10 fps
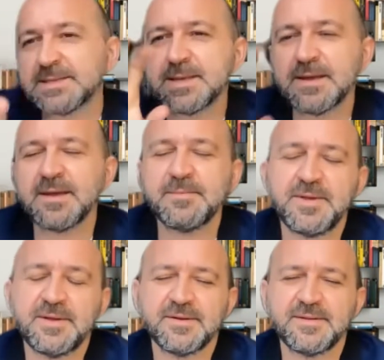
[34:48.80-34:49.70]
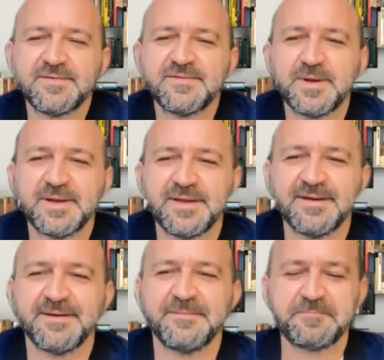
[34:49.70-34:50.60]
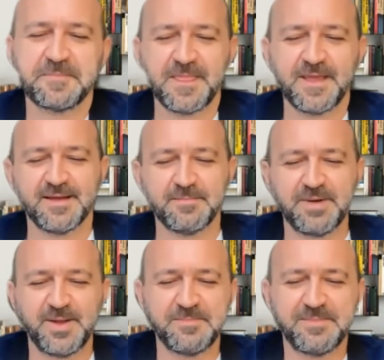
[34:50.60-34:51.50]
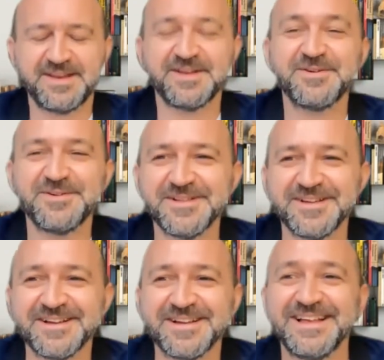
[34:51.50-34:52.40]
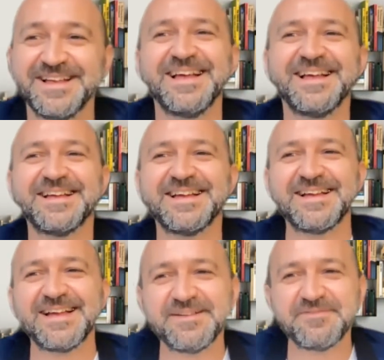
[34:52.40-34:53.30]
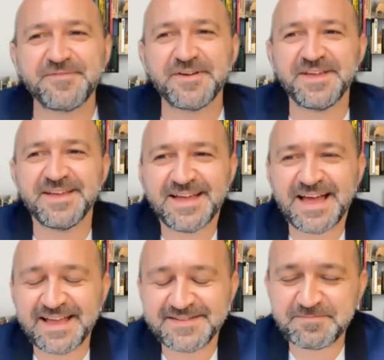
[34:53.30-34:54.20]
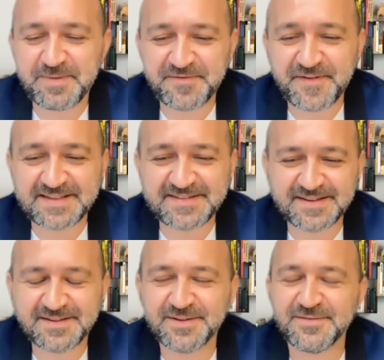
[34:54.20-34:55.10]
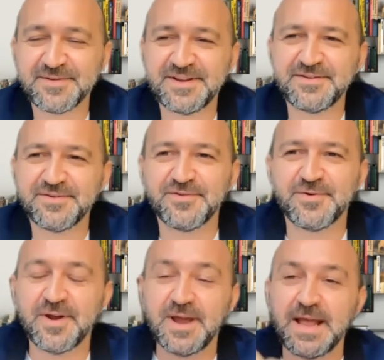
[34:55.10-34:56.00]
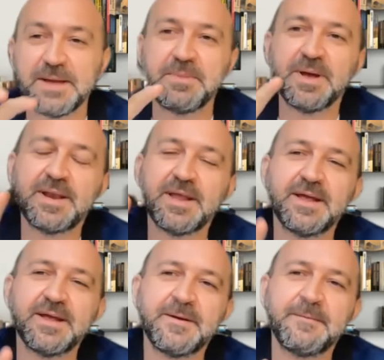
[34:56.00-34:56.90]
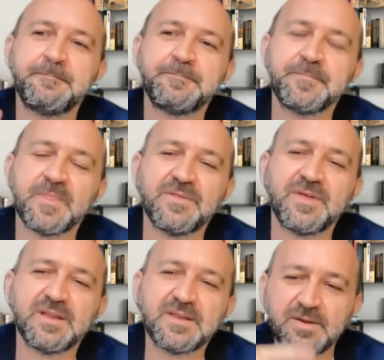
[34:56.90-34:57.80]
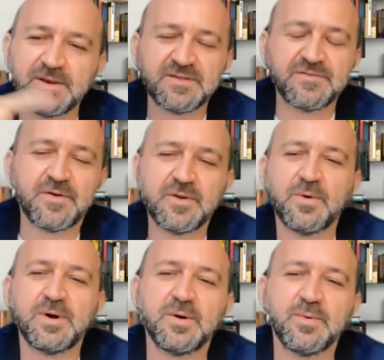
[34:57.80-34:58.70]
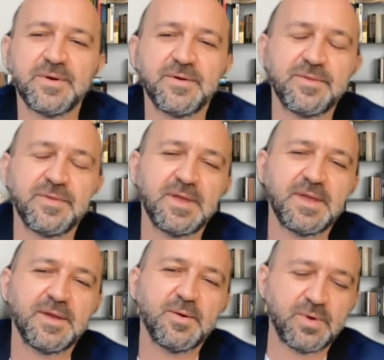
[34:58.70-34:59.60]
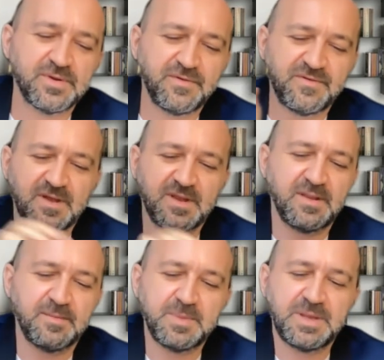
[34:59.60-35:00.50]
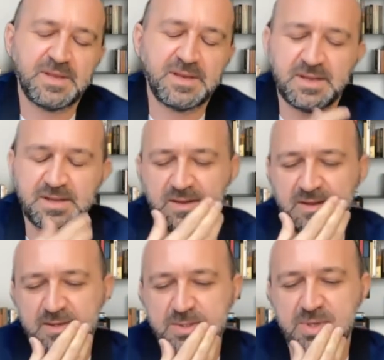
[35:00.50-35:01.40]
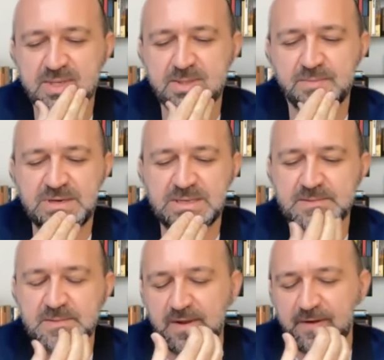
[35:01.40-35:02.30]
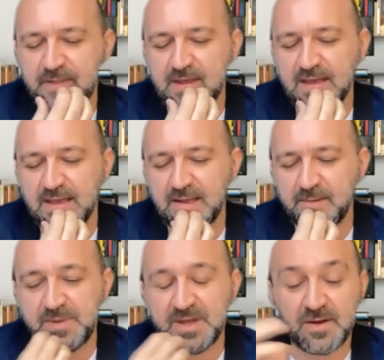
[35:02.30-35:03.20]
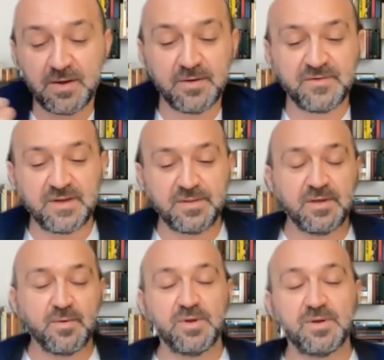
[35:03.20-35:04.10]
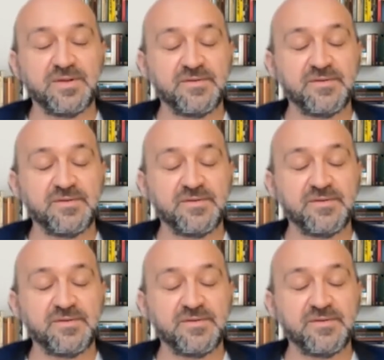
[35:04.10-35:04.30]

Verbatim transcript: at time here. That's my uh, biomedical uh, uh as facet of an interviewer, but um, that connects very well with what you said in the beginning and, and transhumanism, uh, because I think we are